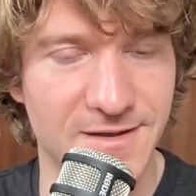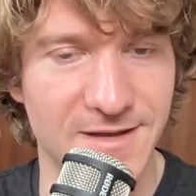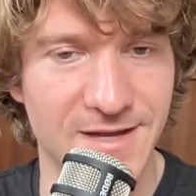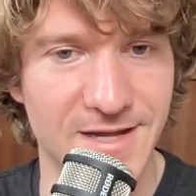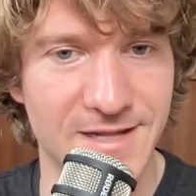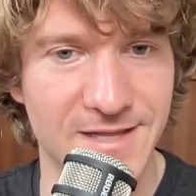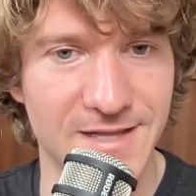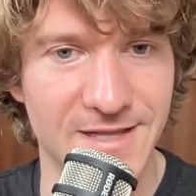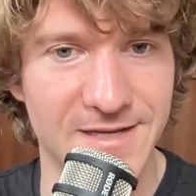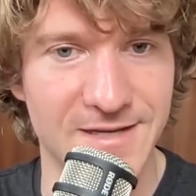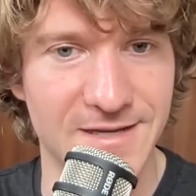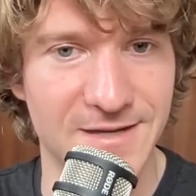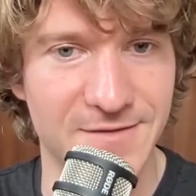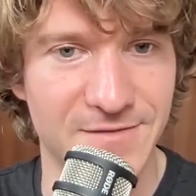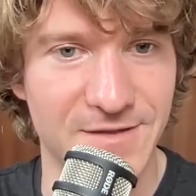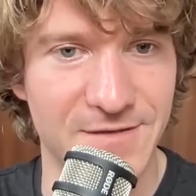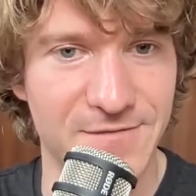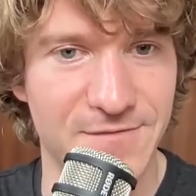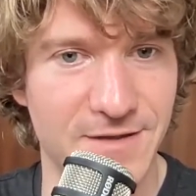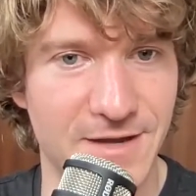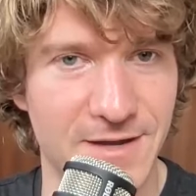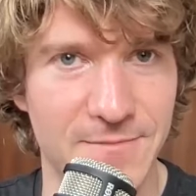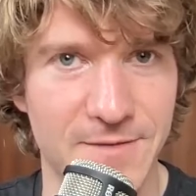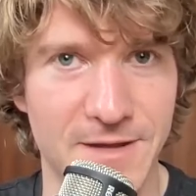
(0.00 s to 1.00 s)
And then
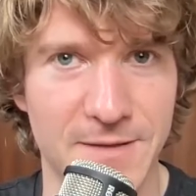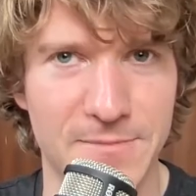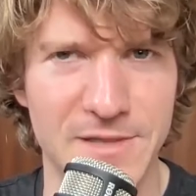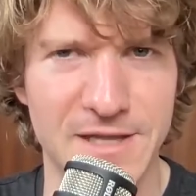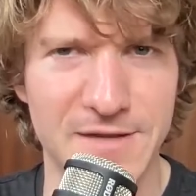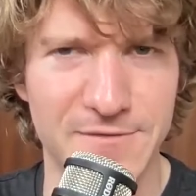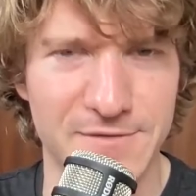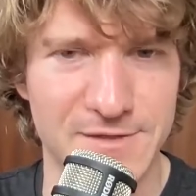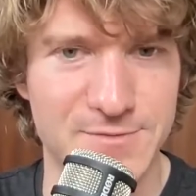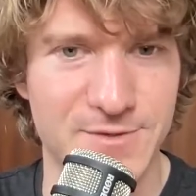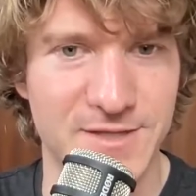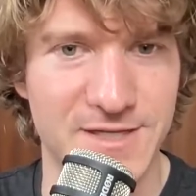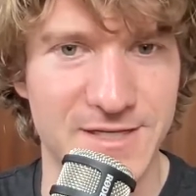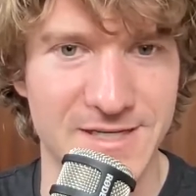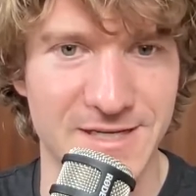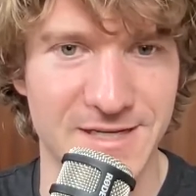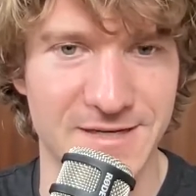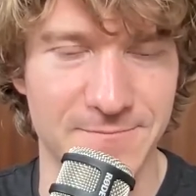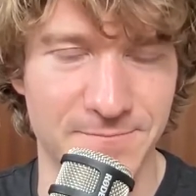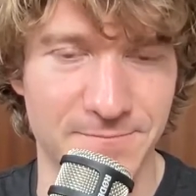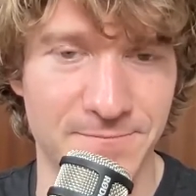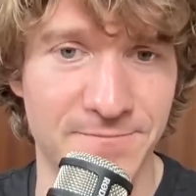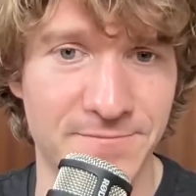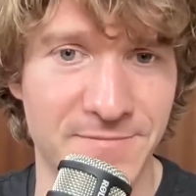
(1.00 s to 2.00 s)
if I believe that's what they did.
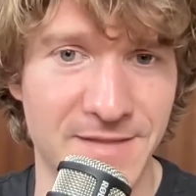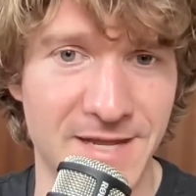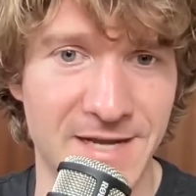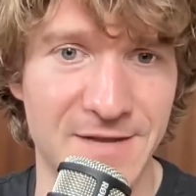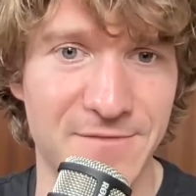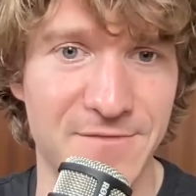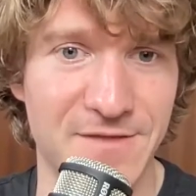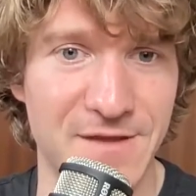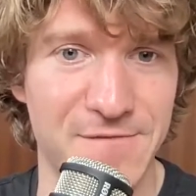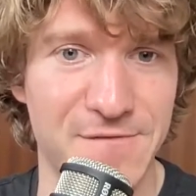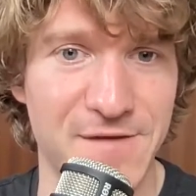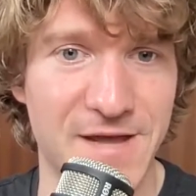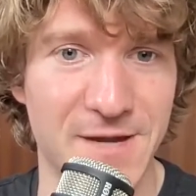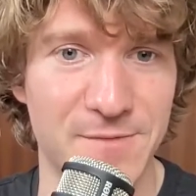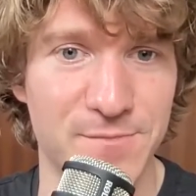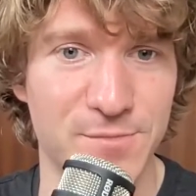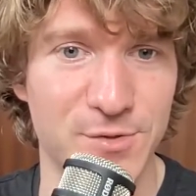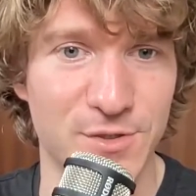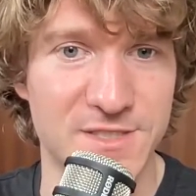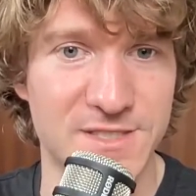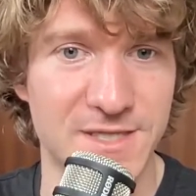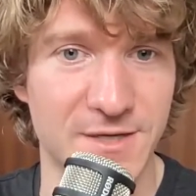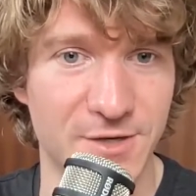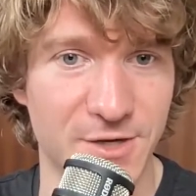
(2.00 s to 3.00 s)
And if they found
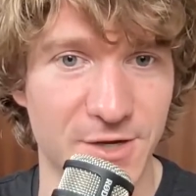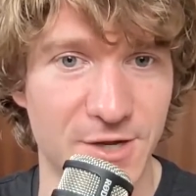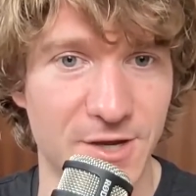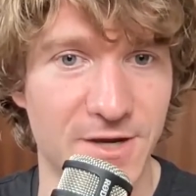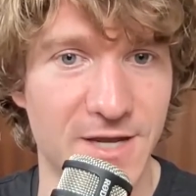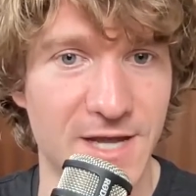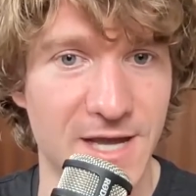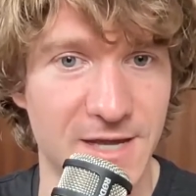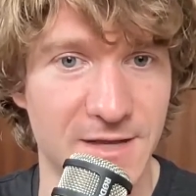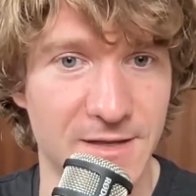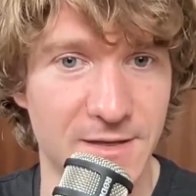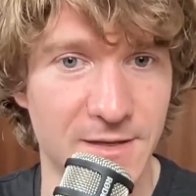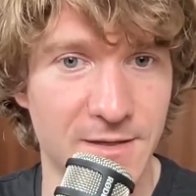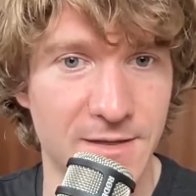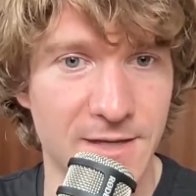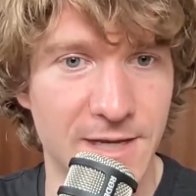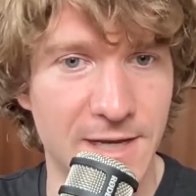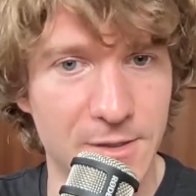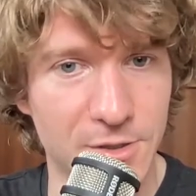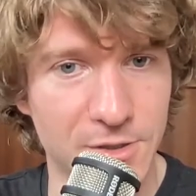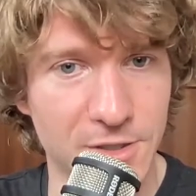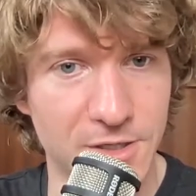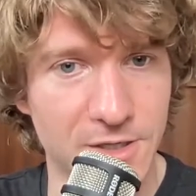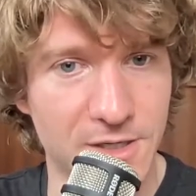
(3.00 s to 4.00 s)
books, they'd go, okay, how
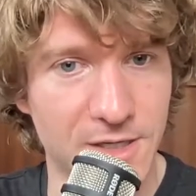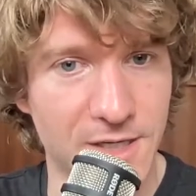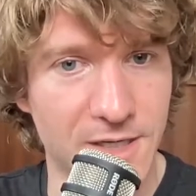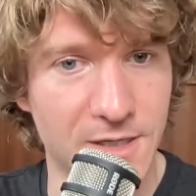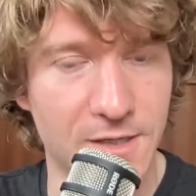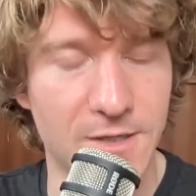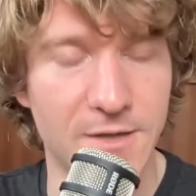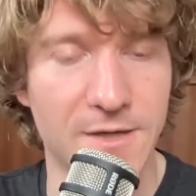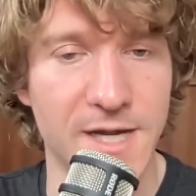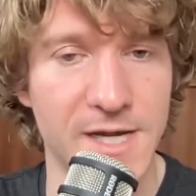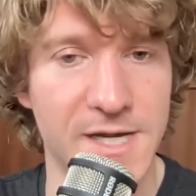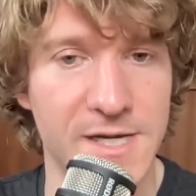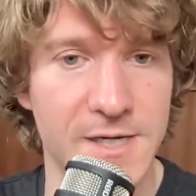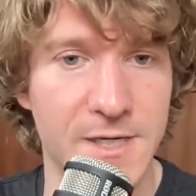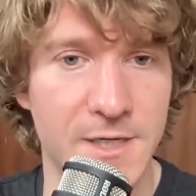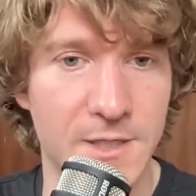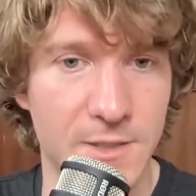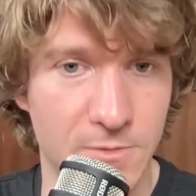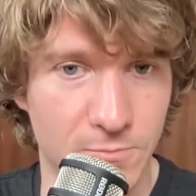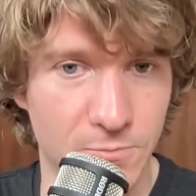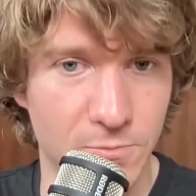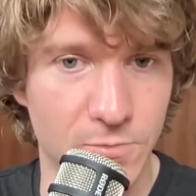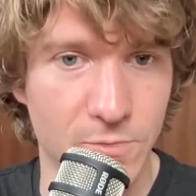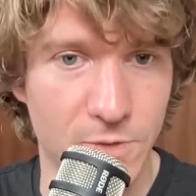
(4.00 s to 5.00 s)
long are you here? Okay,
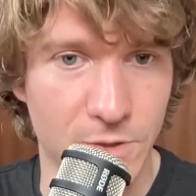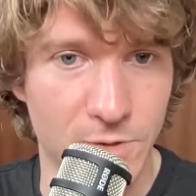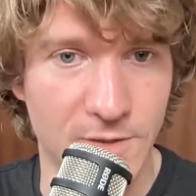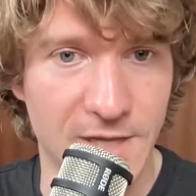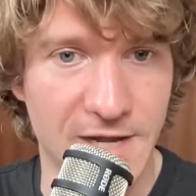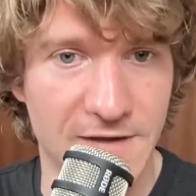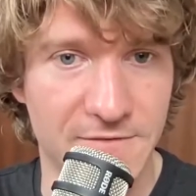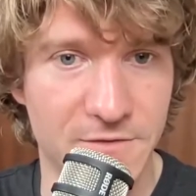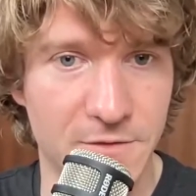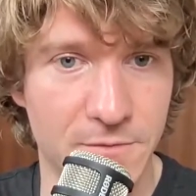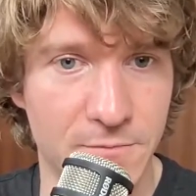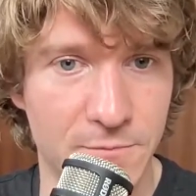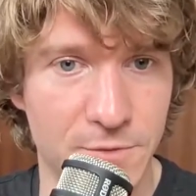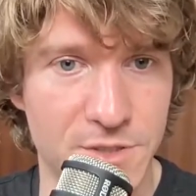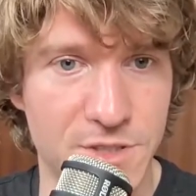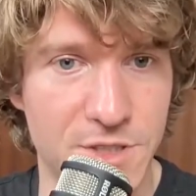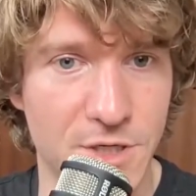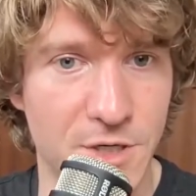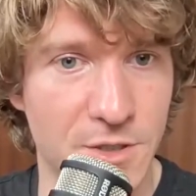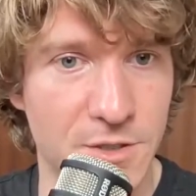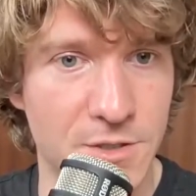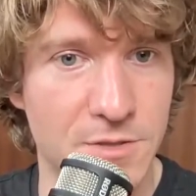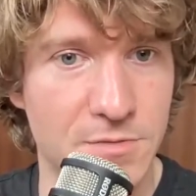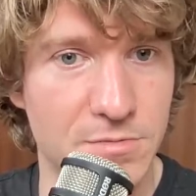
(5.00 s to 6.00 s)
you'll have them
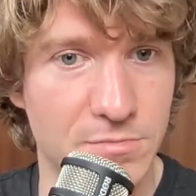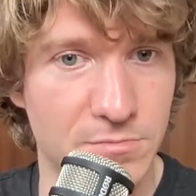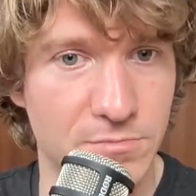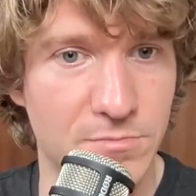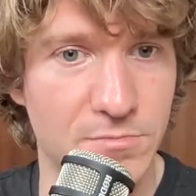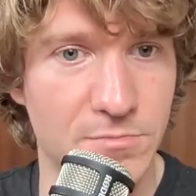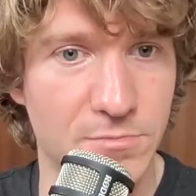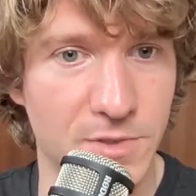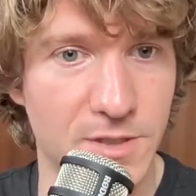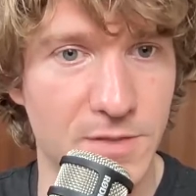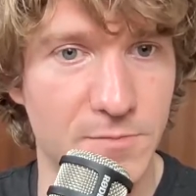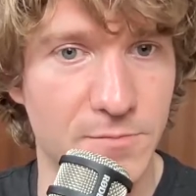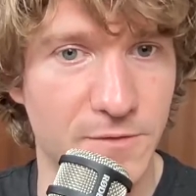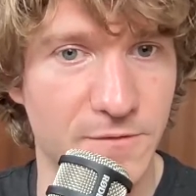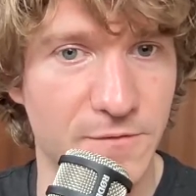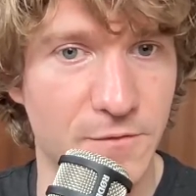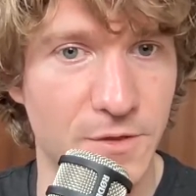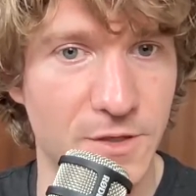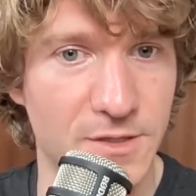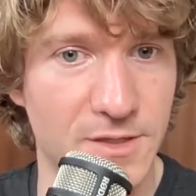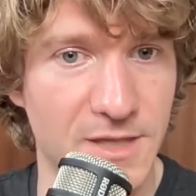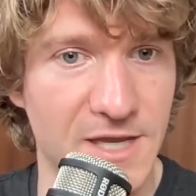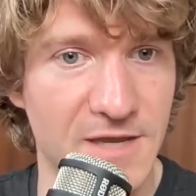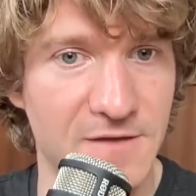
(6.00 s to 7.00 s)
returned before
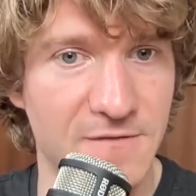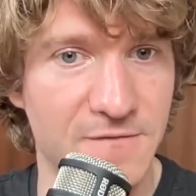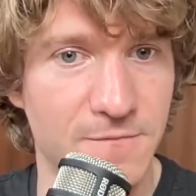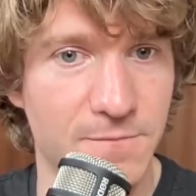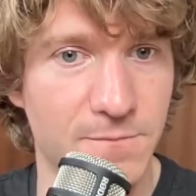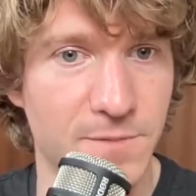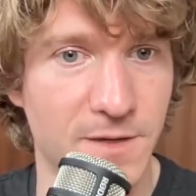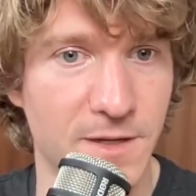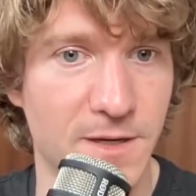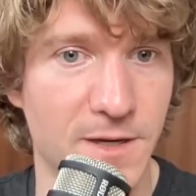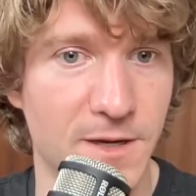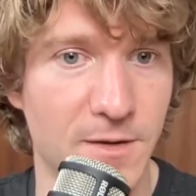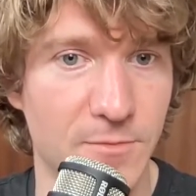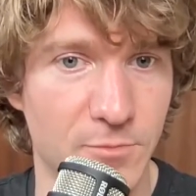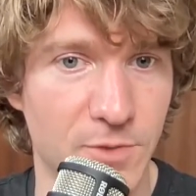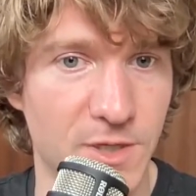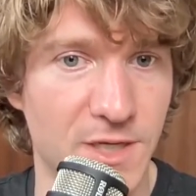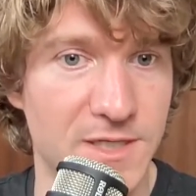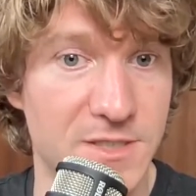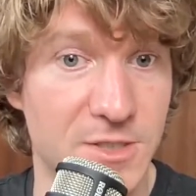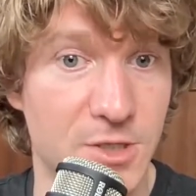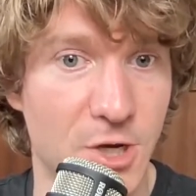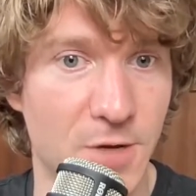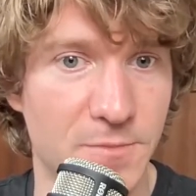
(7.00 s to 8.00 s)
you leave, but we
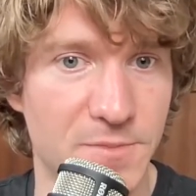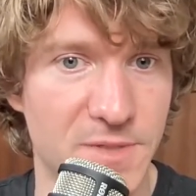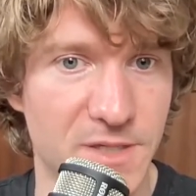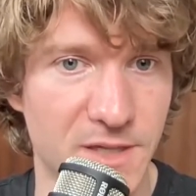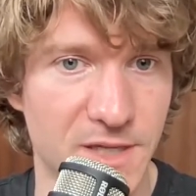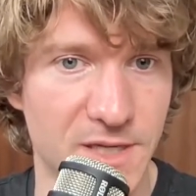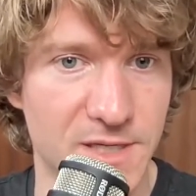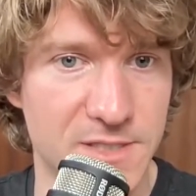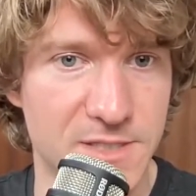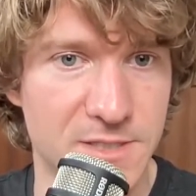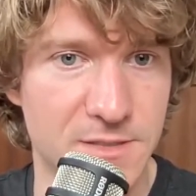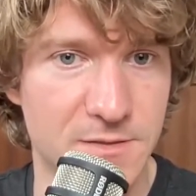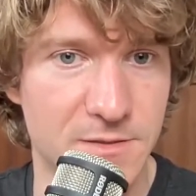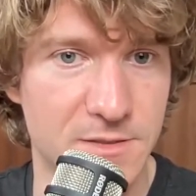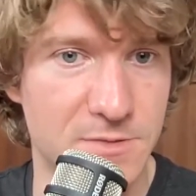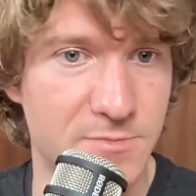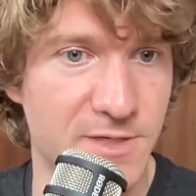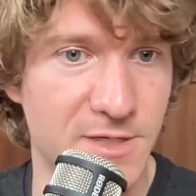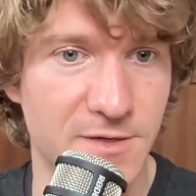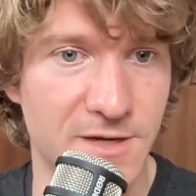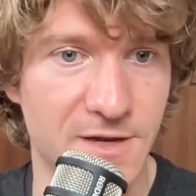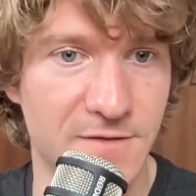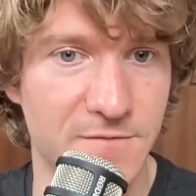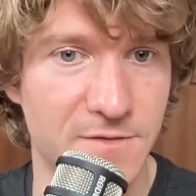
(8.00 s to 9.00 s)
need to copy these because we
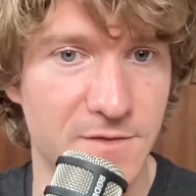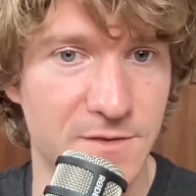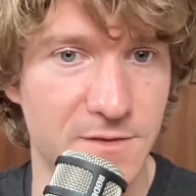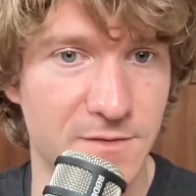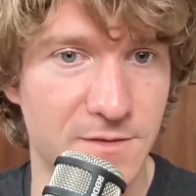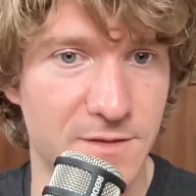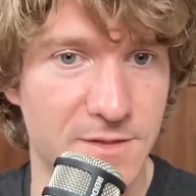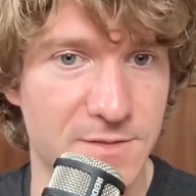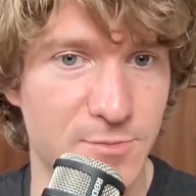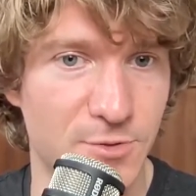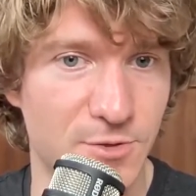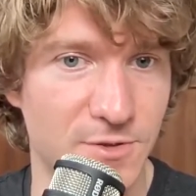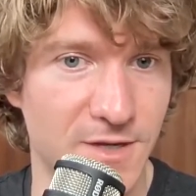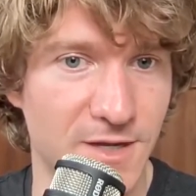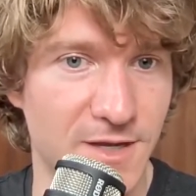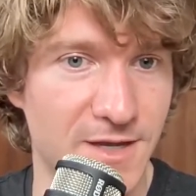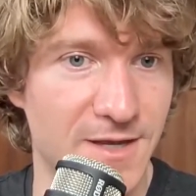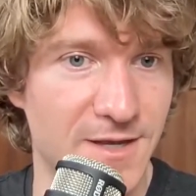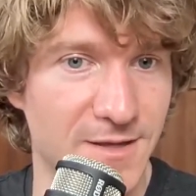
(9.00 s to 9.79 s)
don't have these books.